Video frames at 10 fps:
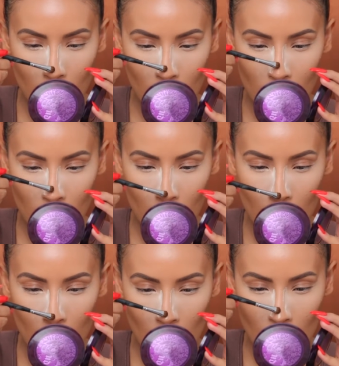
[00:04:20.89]
a
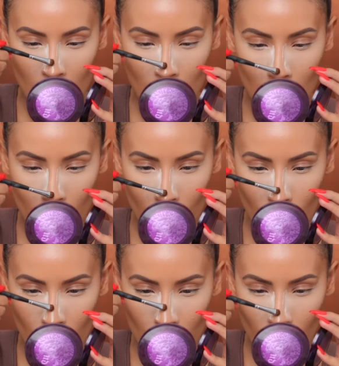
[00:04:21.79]
thin line down the
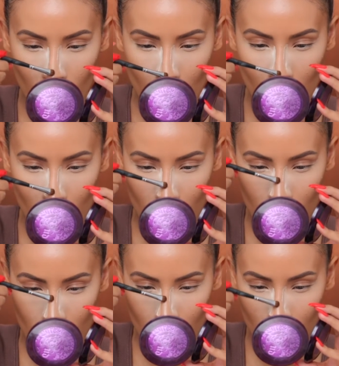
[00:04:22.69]
bridge of my
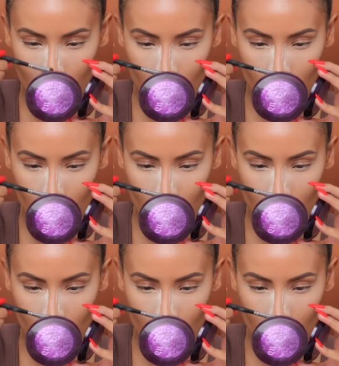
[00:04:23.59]
nose.